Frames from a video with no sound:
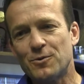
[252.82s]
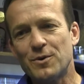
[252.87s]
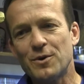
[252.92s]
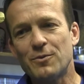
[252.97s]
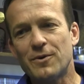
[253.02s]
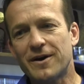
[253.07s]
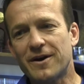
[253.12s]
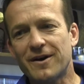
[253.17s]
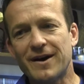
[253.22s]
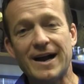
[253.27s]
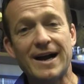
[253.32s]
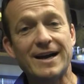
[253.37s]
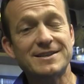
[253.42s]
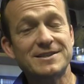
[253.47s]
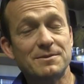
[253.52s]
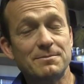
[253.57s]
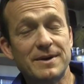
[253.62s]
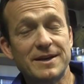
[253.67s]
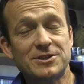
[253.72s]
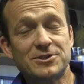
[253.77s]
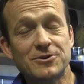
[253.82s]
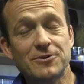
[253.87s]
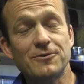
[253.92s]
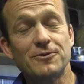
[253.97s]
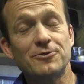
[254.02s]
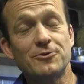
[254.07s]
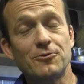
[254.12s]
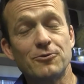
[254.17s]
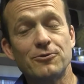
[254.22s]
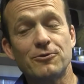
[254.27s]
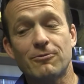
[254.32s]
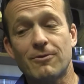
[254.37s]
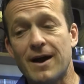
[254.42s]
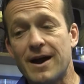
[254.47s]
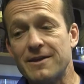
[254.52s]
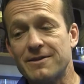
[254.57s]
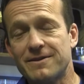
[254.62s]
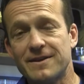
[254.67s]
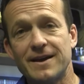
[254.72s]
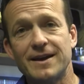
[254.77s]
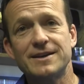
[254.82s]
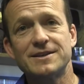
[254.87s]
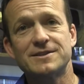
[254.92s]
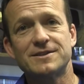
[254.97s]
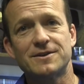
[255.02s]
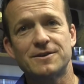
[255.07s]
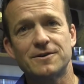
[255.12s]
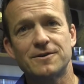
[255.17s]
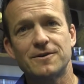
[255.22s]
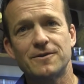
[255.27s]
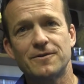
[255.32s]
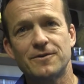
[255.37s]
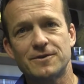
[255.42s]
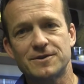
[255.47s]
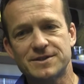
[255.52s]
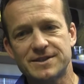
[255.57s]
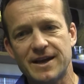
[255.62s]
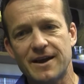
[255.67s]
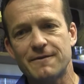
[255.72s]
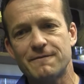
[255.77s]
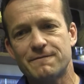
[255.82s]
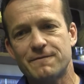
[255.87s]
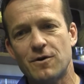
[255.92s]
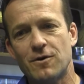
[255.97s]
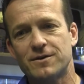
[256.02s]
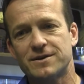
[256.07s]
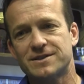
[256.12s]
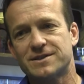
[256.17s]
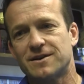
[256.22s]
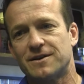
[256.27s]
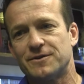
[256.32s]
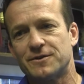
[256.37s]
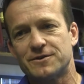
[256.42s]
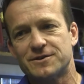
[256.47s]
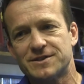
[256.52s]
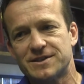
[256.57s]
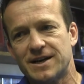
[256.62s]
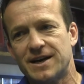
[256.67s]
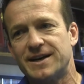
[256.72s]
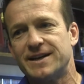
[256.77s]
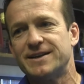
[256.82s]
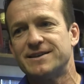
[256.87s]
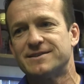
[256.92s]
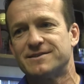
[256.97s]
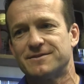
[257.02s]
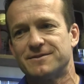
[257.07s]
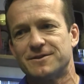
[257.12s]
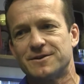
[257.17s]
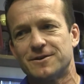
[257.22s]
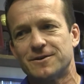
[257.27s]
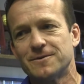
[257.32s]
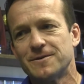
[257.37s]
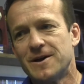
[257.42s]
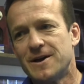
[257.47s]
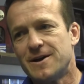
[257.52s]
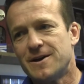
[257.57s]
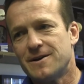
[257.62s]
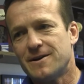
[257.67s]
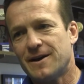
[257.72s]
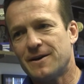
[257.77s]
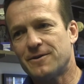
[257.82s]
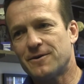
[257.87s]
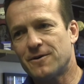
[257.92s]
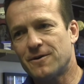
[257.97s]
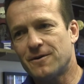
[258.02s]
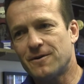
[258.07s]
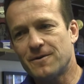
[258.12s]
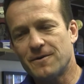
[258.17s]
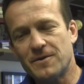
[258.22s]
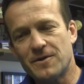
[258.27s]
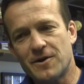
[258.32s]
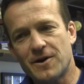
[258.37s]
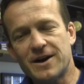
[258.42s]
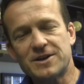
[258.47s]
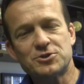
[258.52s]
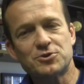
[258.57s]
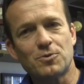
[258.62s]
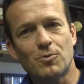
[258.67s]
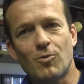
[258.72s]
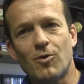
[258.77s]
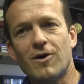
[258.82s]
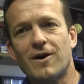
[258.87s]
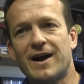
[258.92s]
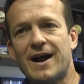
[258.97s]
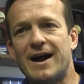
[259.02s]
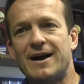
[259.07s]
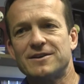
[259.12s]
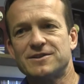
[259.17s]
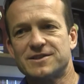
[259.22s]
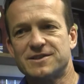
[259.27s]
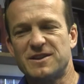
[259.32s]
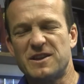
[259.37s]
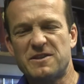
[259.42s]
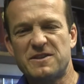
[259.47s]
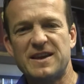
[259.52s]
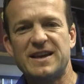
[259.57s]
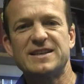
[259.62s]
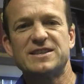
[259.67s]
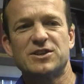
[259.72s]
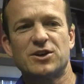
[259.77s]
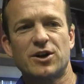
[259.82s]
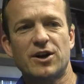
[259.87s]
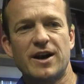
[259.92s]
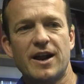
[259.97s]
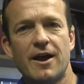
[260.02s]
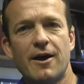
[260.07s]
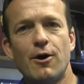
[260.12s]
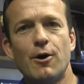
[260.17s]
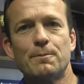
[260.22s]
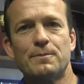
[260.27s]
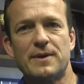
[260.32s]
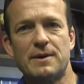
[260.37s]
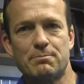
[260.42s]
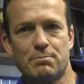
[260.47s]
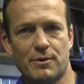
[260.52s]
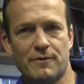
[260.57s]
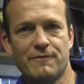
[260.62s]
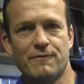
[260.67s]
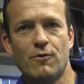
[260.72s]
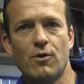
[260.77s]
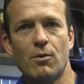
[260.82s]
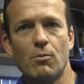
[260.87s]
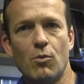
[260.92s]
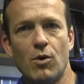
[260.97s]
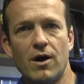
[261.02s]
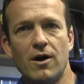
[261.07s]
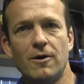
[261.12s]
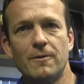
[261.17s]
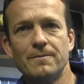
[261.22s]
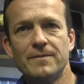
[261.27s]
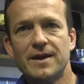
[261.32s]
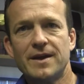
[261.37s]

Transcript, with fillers: you know, we want our guys to make sure they're doing the right things. They're they're staying focused on their studies and their and their their extra workouts and the things that are going to help them perform